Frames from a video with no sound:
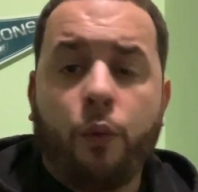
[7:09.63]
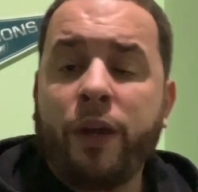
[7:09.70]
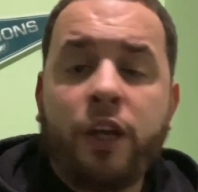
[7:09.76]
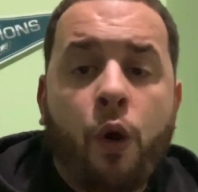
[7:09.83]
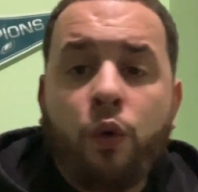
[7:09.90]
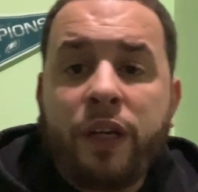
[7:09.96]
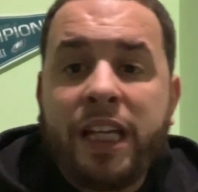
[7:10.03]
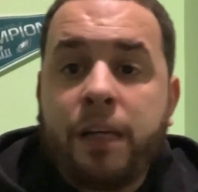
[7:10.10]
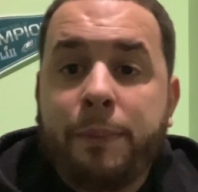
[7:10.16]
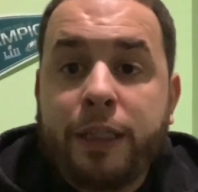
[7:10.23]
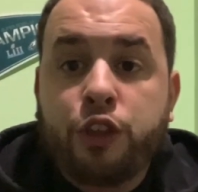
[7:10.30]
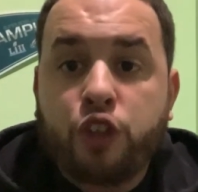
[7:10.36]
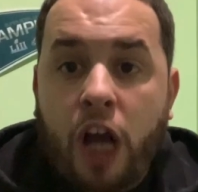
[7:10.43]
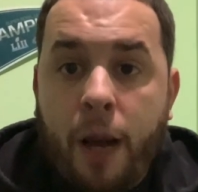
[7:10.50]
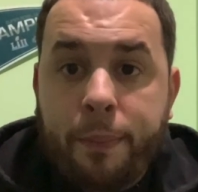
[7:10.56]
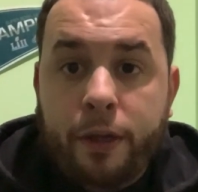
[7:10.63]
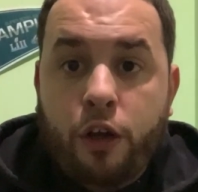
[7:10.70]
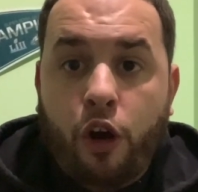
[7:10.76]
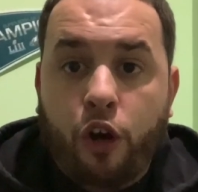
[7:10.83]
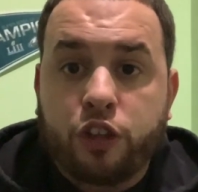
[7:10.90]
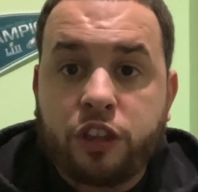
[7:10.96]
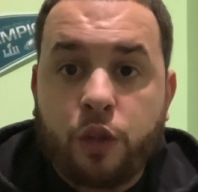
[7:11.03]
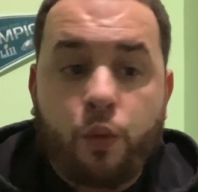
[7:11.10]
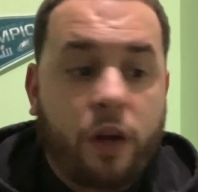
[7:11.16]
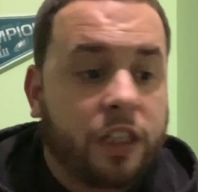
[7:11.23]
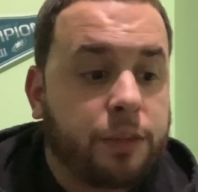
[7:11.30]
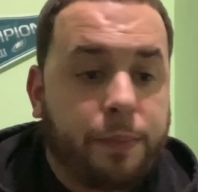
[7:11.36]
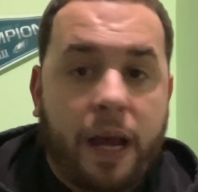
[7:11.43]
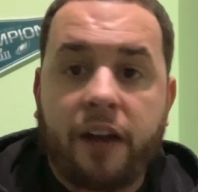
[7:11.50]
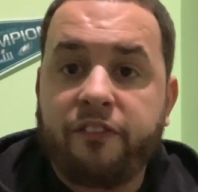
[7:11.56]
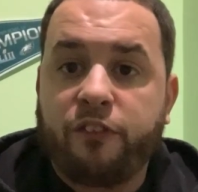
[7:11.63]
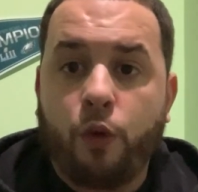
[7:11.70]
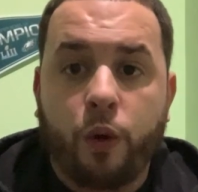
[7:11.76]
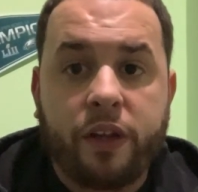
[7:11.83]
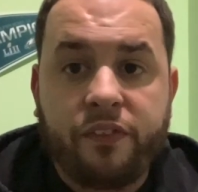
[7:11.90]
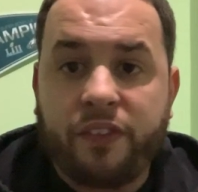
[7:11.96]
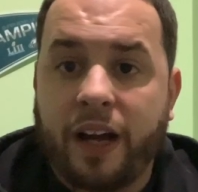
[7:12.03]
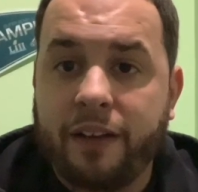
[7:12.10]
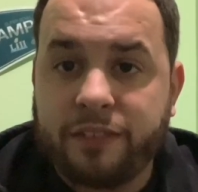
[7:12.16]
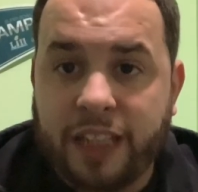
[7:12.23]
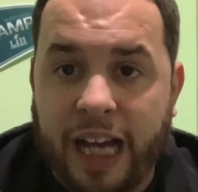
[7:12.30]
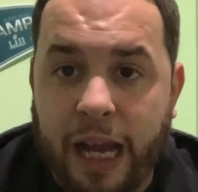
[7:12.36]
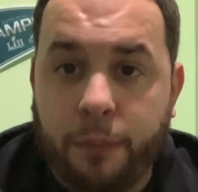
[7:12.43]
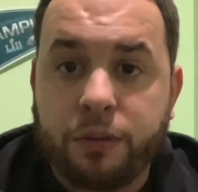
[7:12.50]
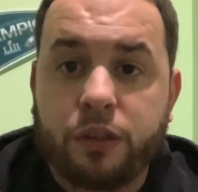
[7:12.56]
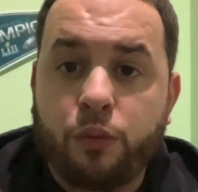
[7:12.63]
We don't need to be dropping Carson Wentz back 45 times.